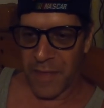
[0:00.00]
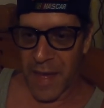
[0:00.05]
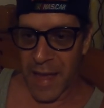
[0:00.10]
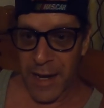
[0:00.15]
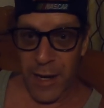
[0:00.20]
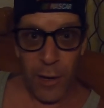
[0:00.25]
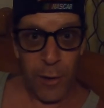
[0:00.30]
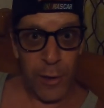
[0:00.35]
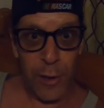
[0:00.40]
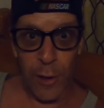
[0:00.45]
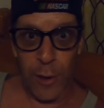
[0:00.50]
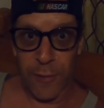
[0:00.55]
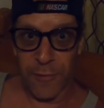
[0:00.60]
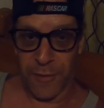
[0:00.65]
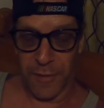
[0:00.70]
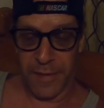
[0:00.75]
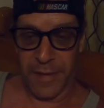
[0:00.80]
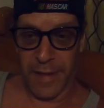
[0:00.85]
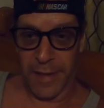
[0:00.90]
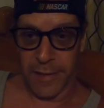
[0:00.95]
they know to
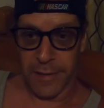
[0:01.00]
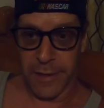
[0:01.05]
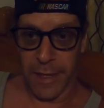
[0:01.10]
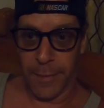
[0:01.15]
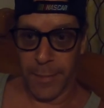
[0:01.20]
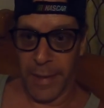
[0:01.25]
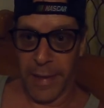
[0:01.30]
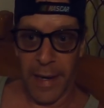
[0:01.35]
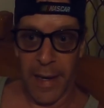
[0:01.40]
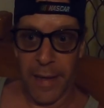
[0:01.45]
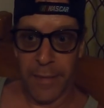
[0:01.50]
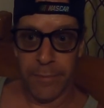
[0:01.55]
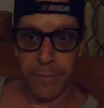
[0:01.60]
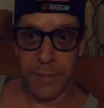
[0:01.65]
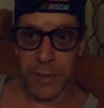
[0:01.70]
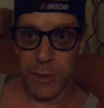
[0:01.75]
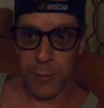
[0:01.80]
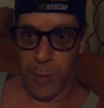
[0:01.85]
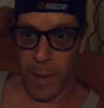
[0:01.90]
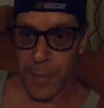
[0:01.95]
look for things. I mean,
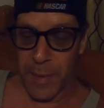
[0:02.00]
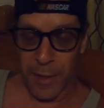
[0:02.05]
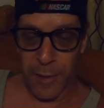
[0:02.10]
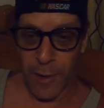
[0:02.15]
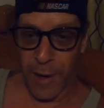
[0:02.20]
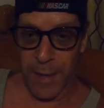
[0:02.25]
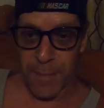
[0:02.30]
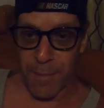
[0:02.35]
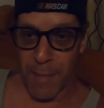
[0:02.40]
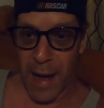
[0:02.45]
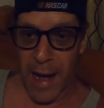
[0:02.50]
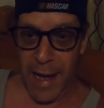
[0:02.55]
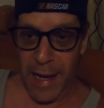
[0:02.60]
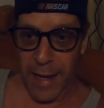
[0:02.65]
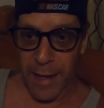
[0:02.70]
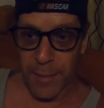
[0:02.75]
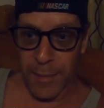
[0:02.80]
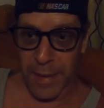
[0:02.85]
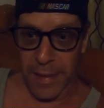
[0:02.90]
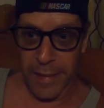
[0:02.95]
I'm swimming right
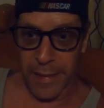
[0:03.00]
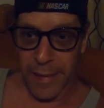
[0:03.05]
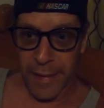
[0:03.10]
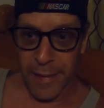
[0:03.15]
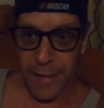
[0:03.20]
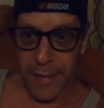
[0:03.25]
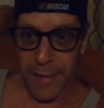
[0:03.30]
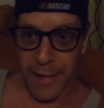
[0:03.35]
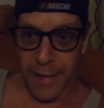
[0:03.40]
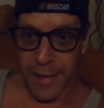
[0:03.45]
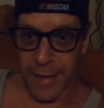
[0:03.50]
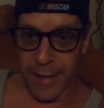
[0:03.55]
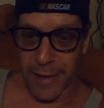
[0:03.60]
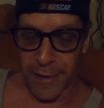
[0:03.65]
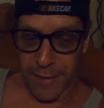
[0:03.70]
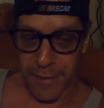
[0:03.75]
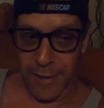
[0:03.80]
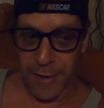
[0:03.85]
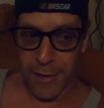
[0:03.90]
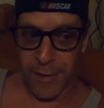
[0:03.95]
by them and you
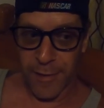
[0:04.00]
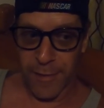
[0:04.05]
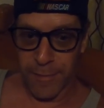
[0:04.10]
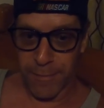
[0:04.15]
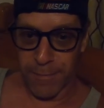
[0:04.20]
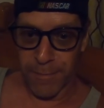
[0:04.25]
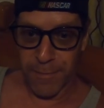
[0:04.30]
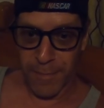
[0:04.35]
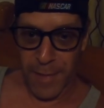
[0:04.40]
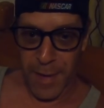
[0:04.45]
know, they're